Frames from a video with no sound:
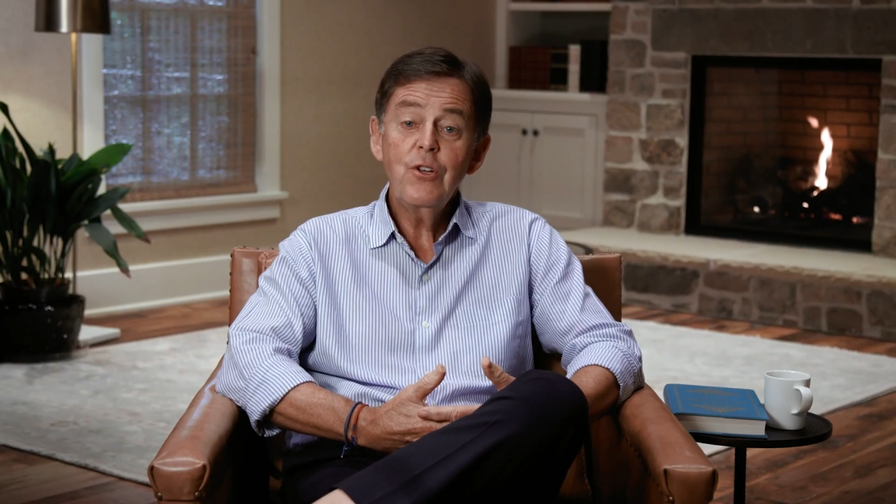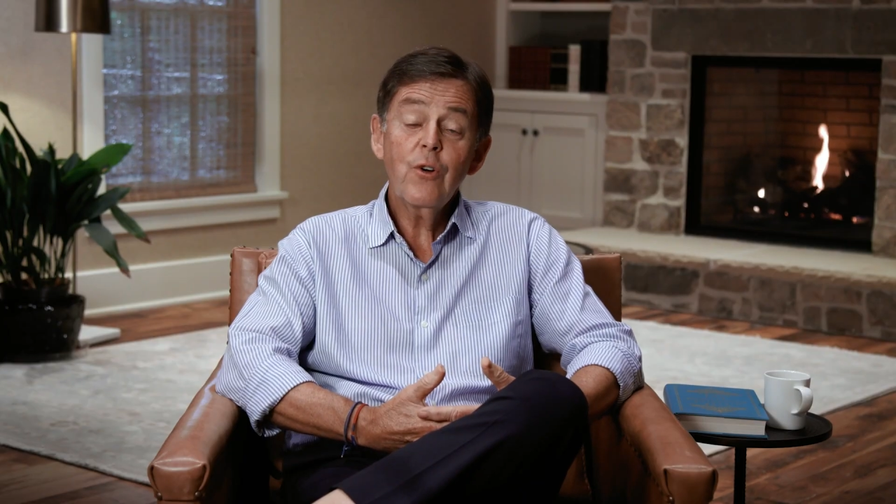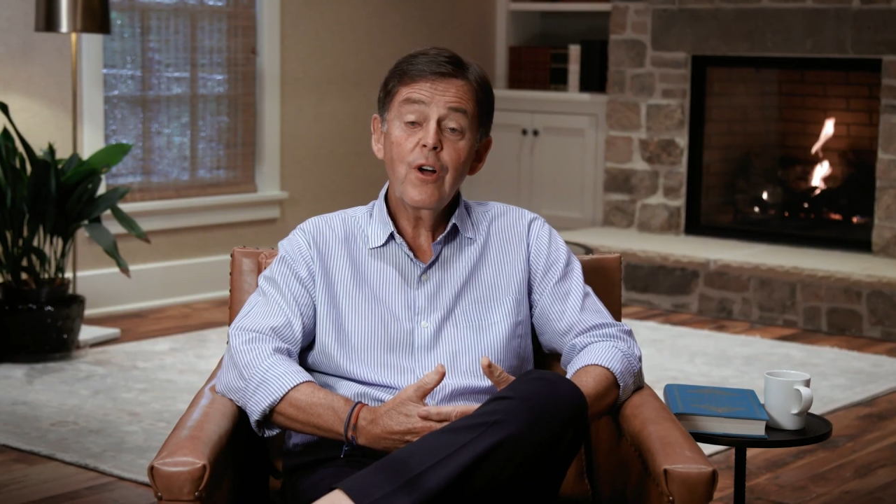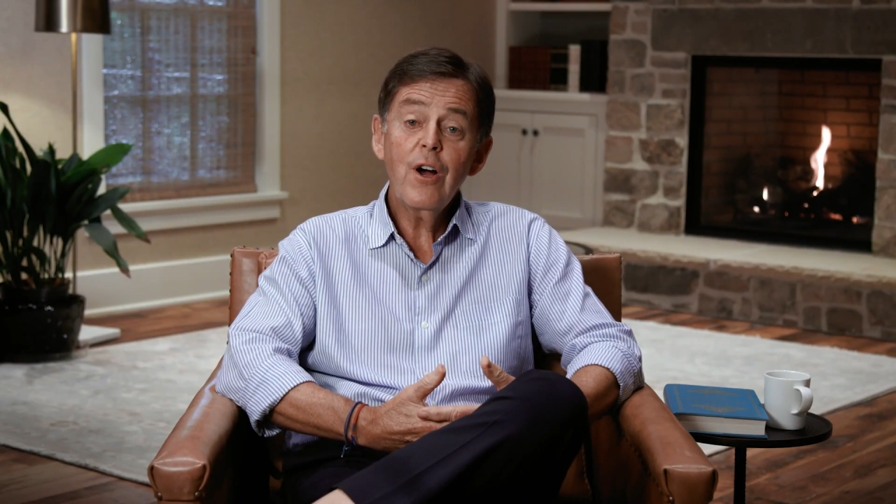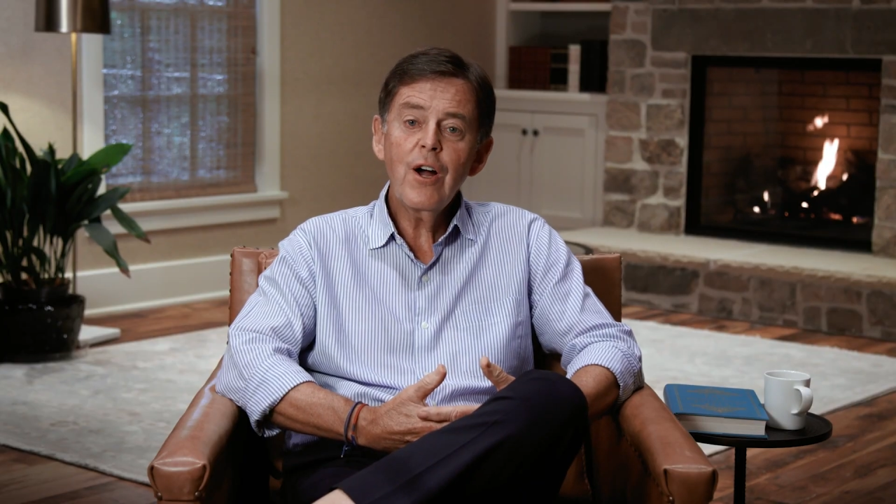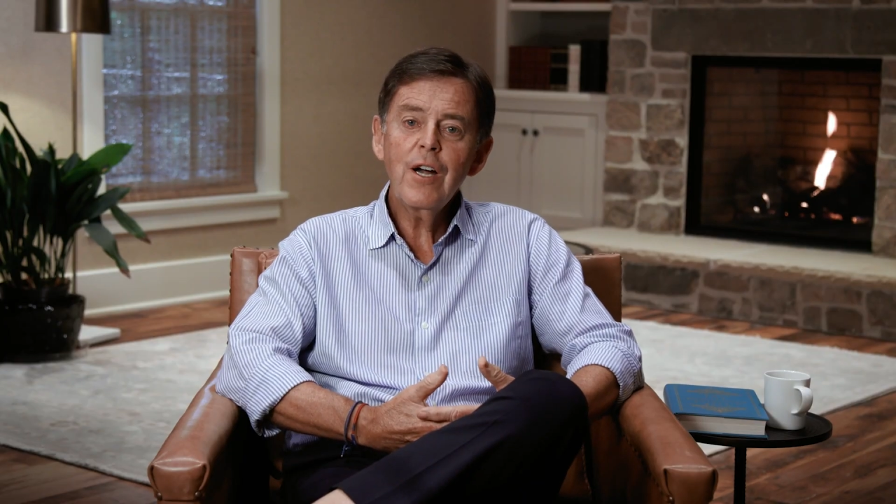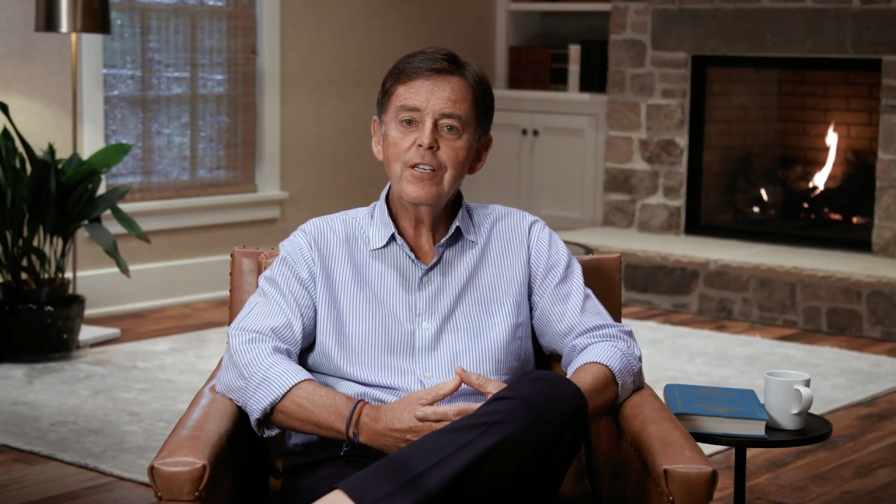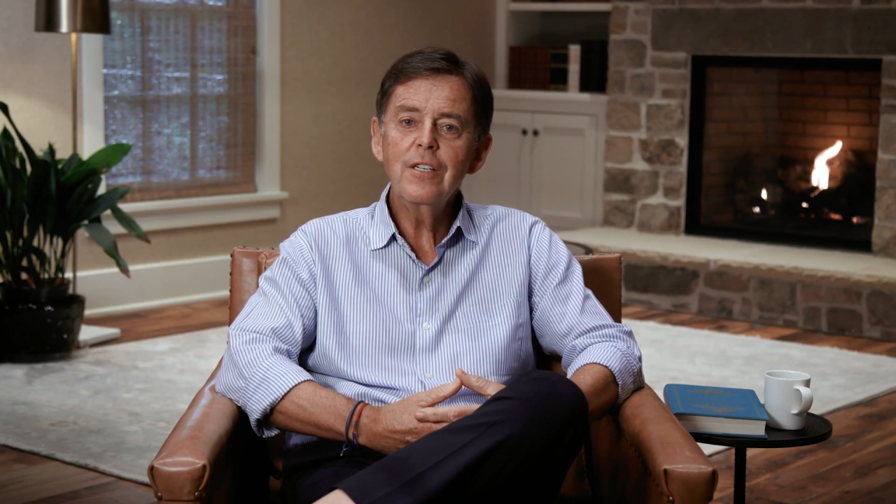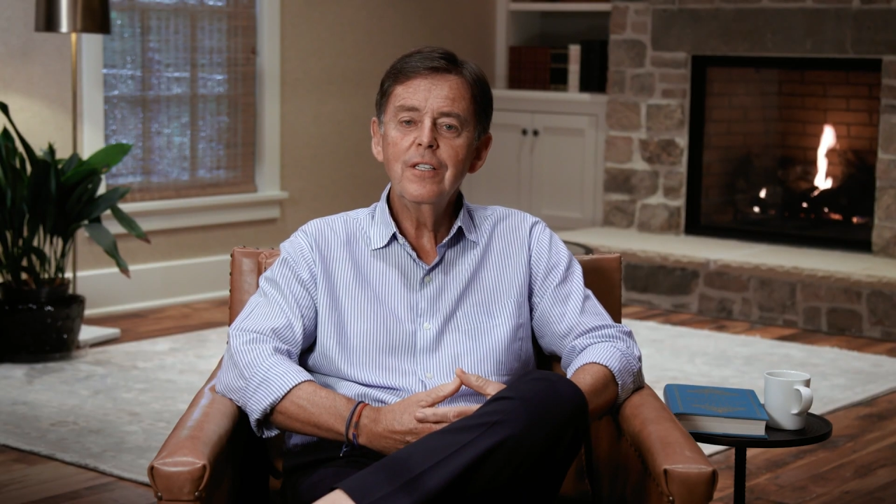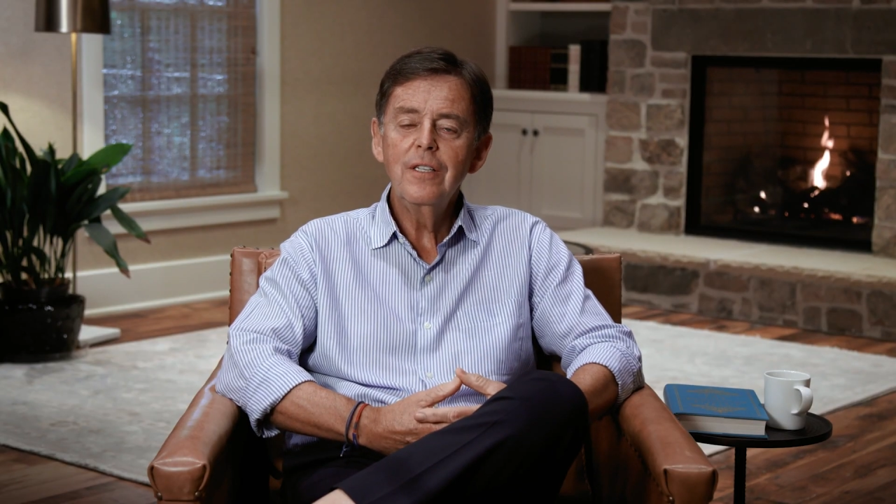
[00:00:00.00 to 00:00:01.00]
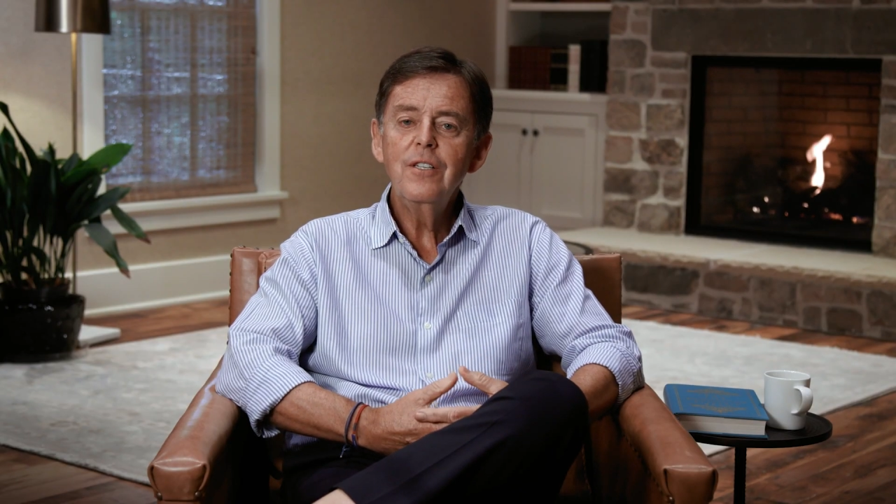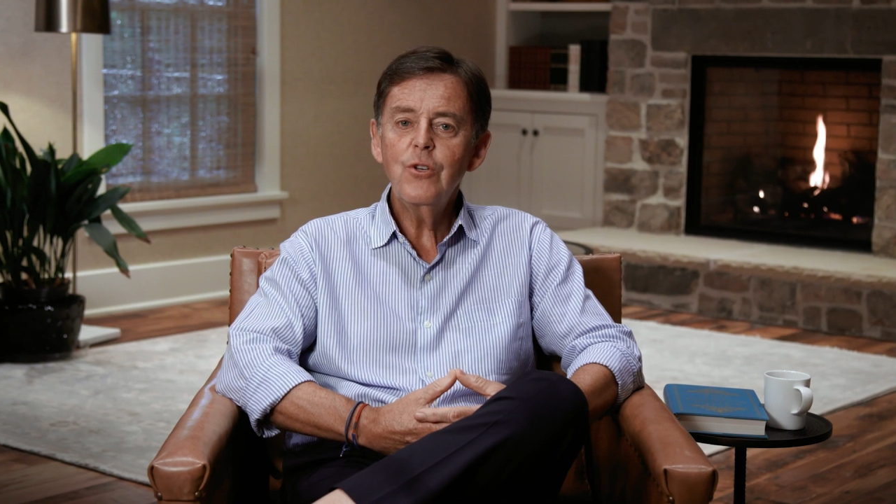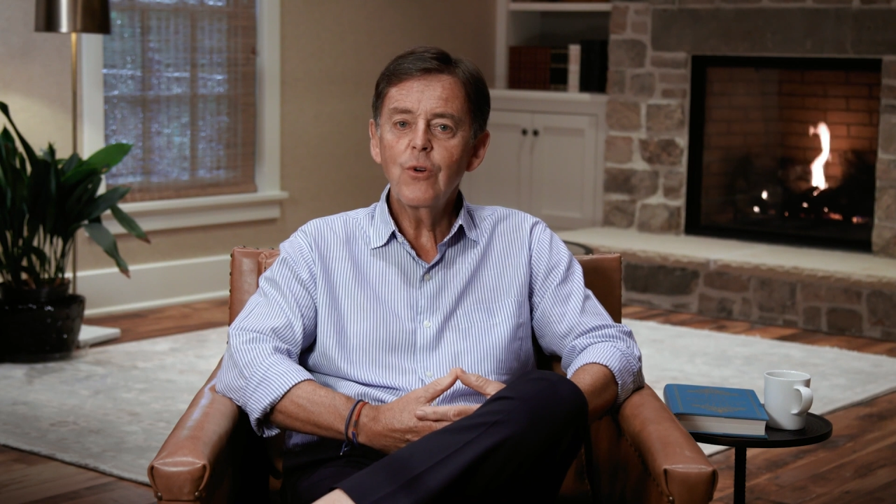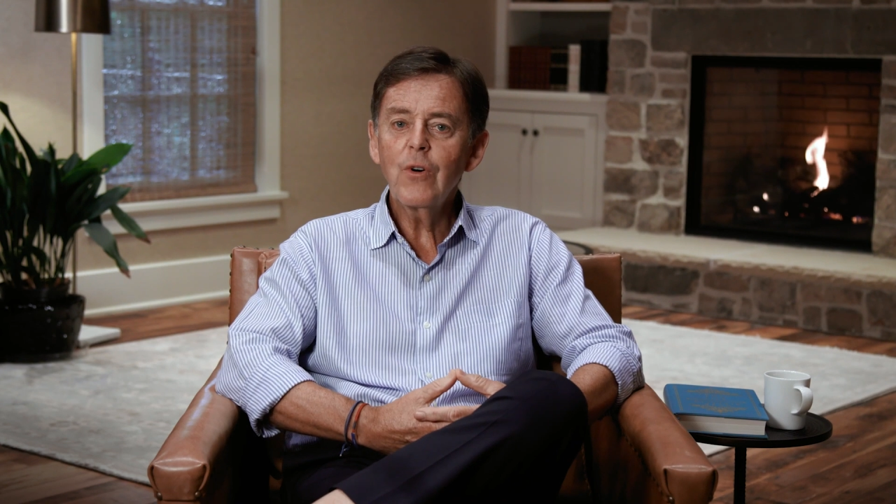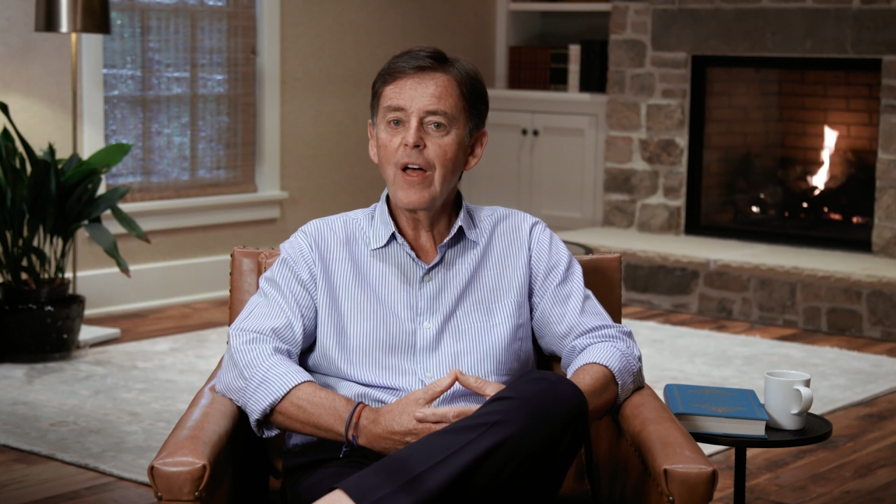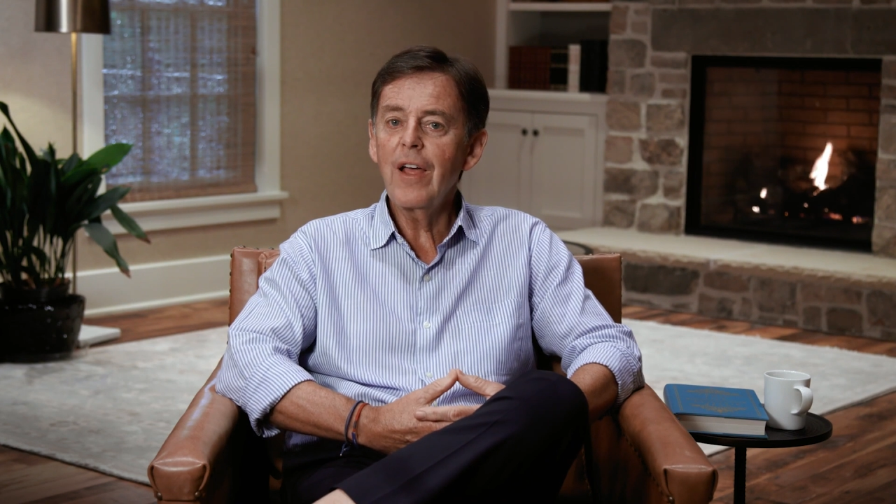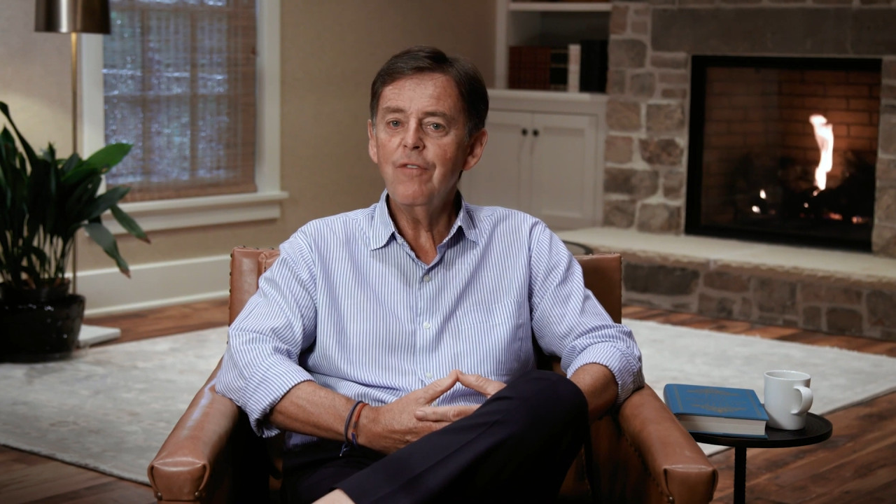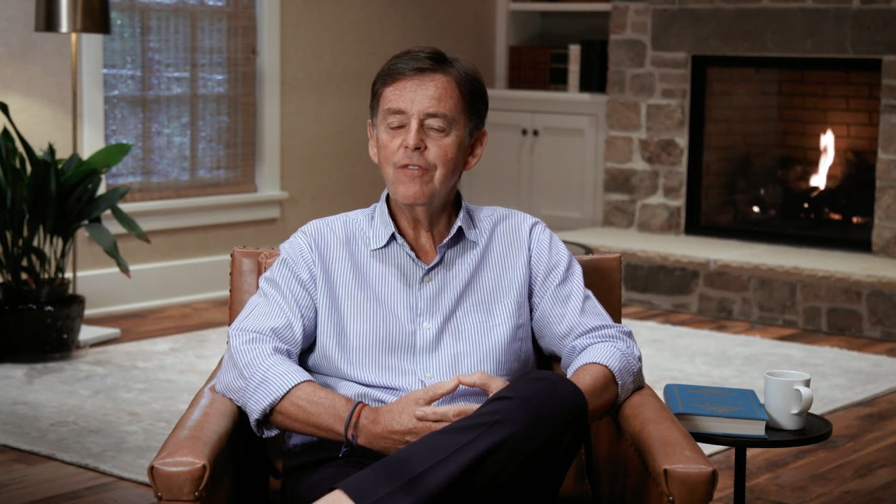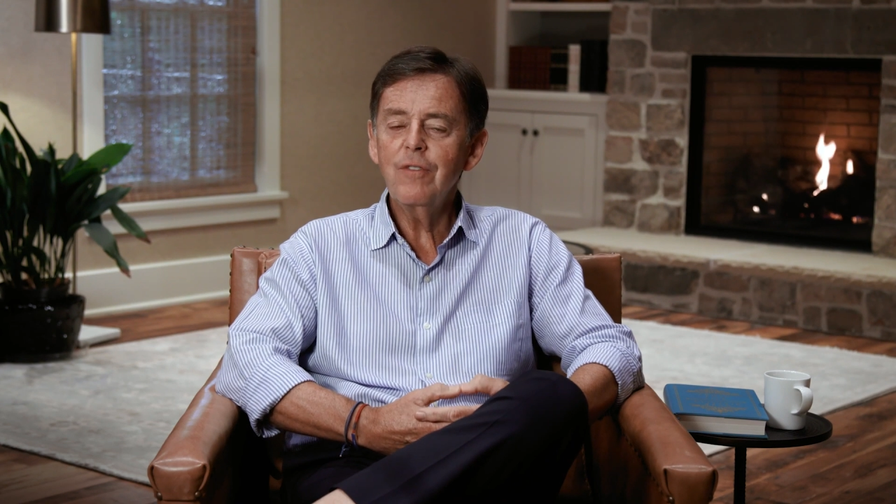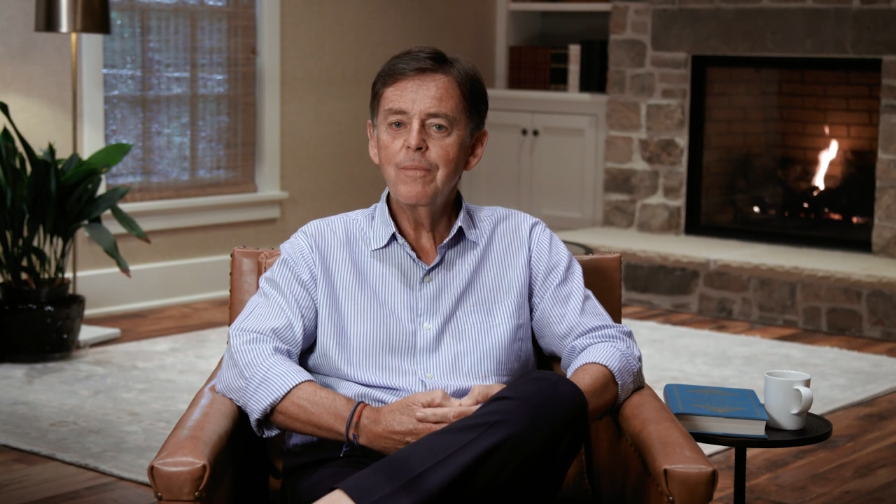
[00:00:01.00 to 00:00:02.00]
to your heart, to your
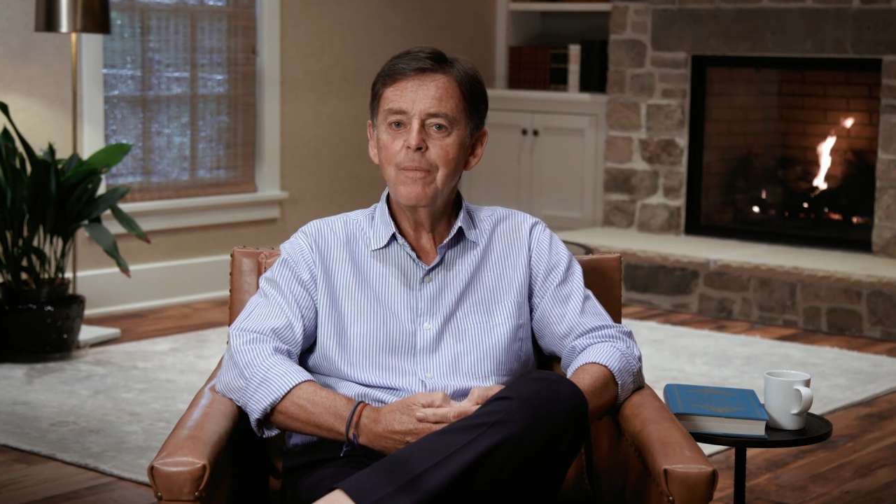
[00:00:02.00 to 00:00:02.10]
life.